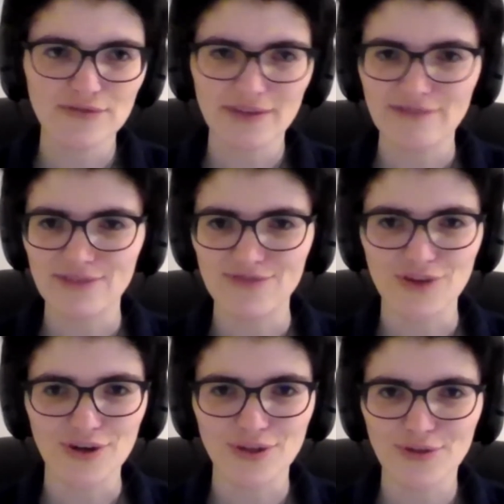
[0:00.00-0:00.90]
every
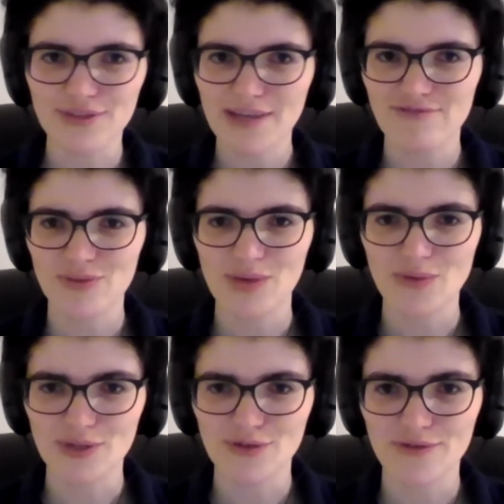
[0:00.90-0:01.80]
rock and looked everywhere
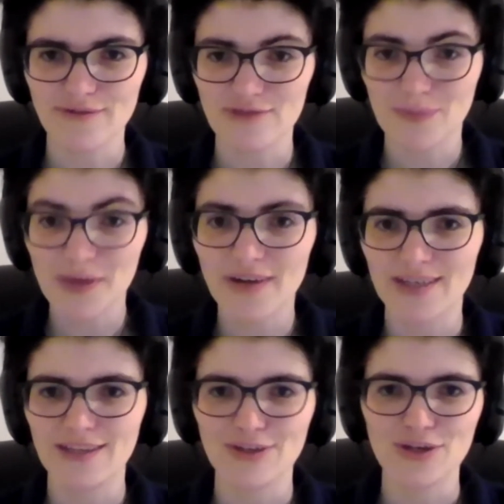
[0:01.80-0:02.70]
we could for a bug
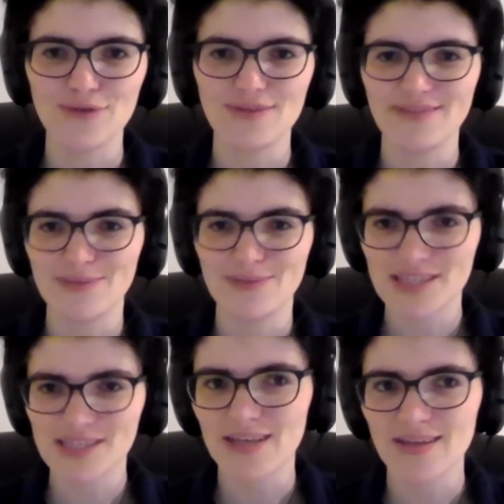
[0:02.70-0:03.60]
in the code and a
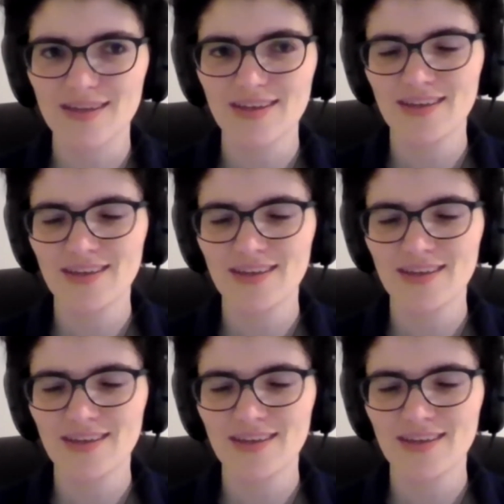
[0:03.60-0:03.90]
mistake.